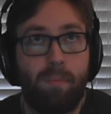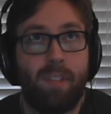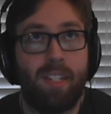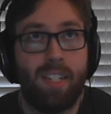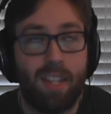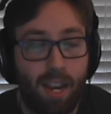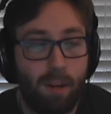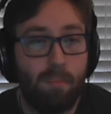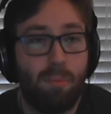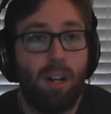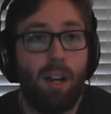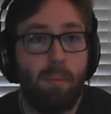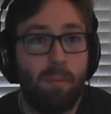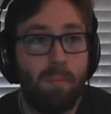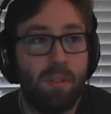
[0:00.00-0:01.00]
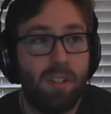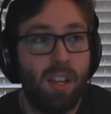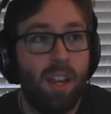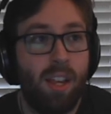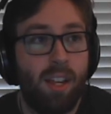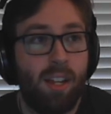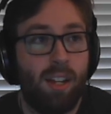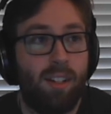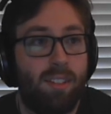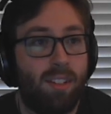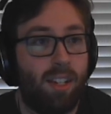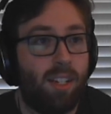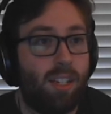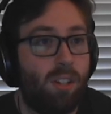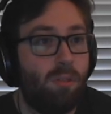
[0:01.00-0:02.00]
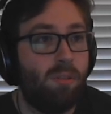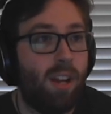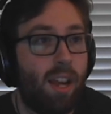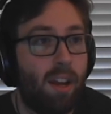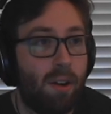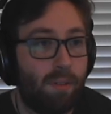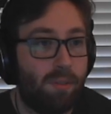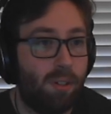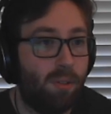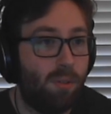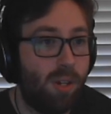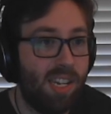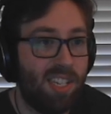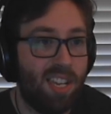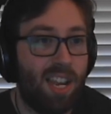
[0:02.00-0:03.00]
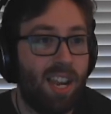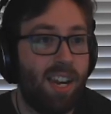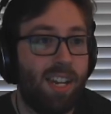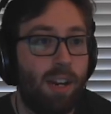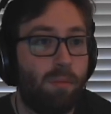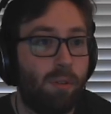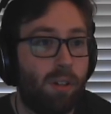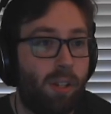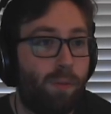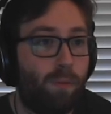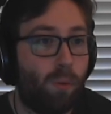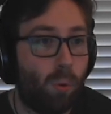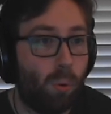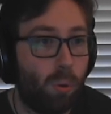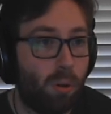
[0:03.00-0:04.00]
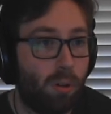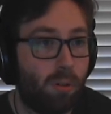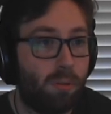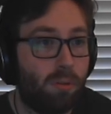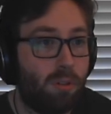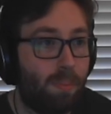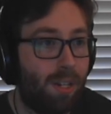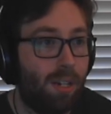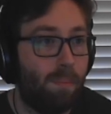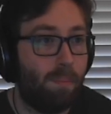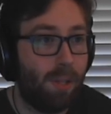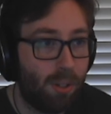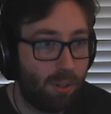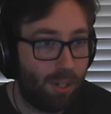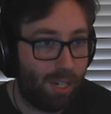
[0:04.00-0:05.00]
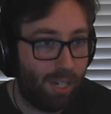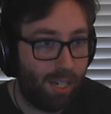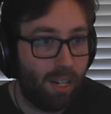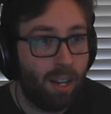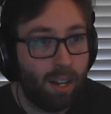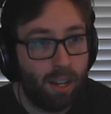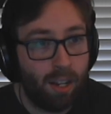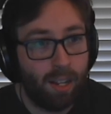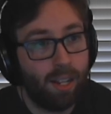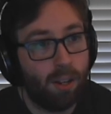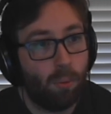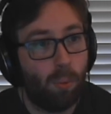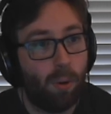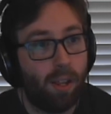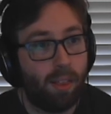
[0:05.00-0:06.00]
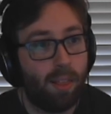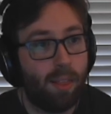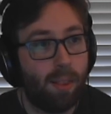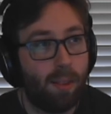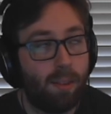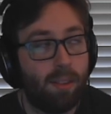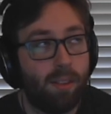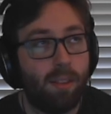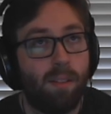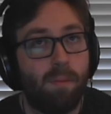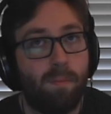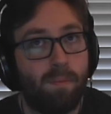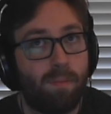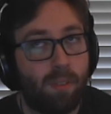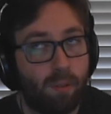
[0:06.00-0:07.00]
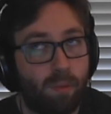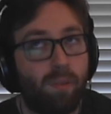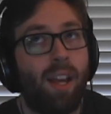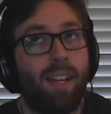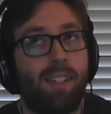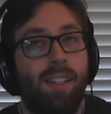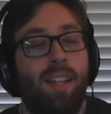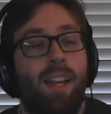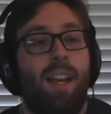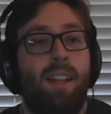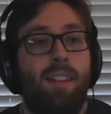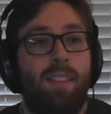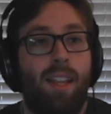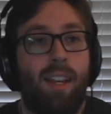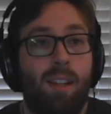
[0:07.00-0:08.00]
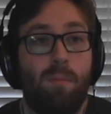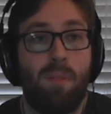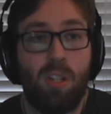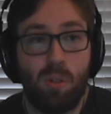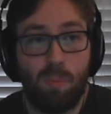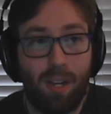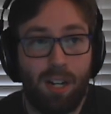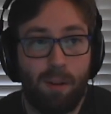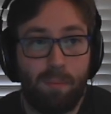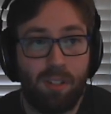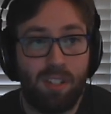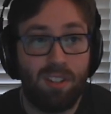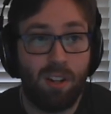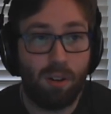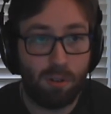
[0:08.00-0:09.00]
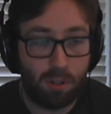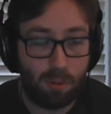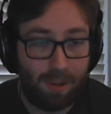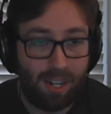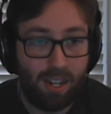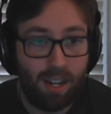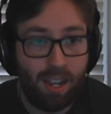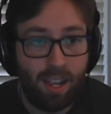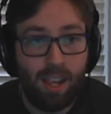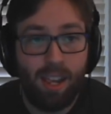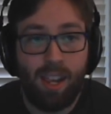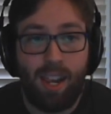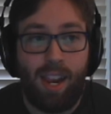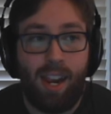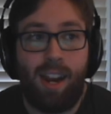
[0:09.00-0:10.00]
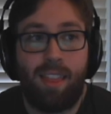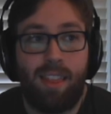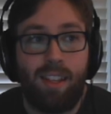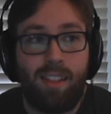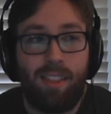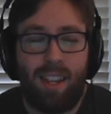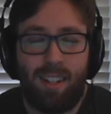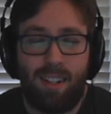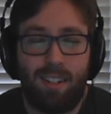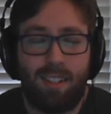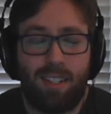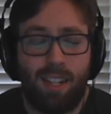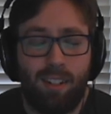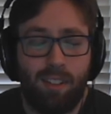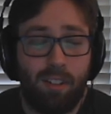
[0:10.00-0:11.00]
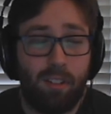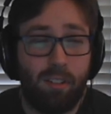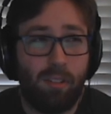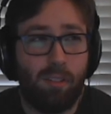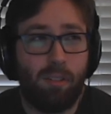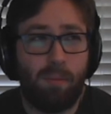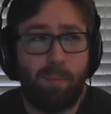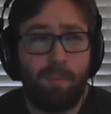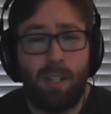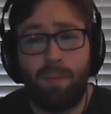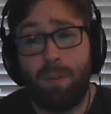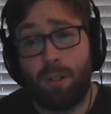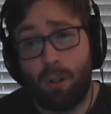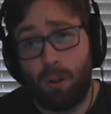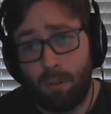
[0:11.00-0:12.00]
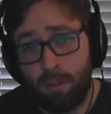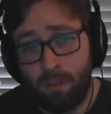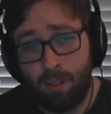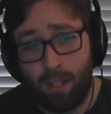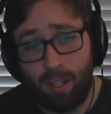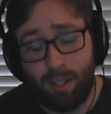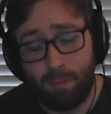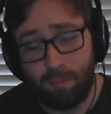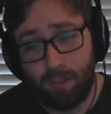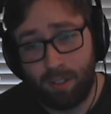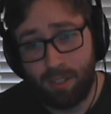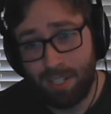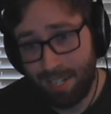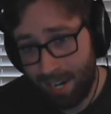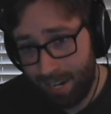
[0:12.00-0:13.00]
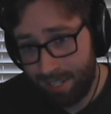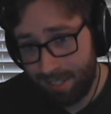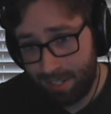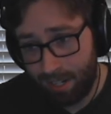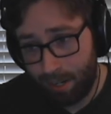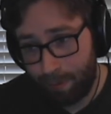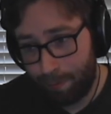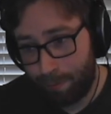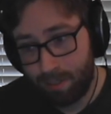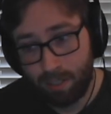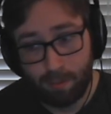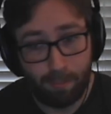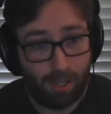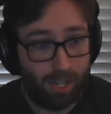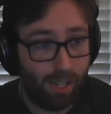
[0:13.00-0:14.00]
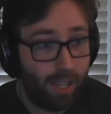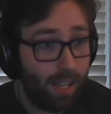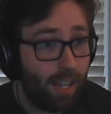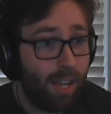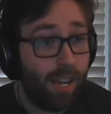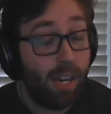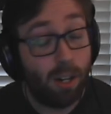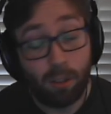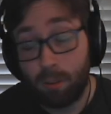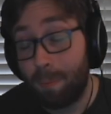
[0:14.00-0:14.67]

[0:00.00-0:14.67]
design problems. It's like you now have to design every 4 speed ability with the fact that that can be sped up to 0 speed, and I think that does get a little difficult for design stuff, but it all